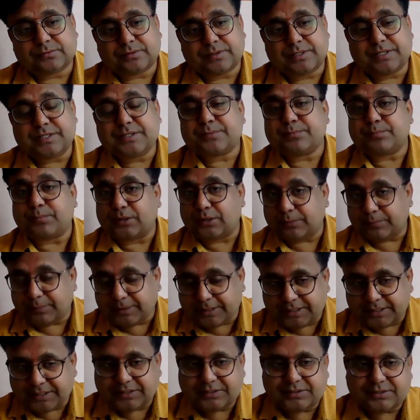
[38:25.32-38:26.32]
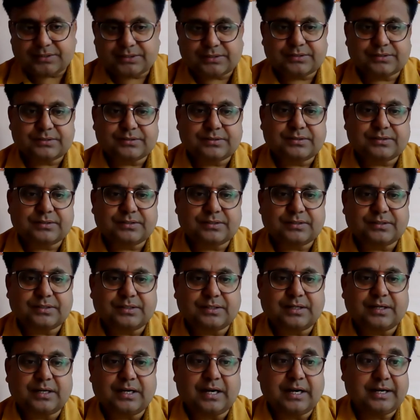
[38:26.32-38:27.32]
is permanent,
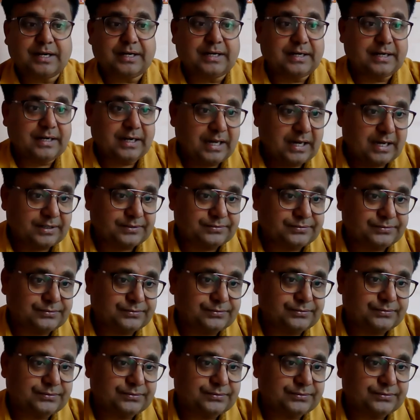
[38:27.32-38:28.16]
and love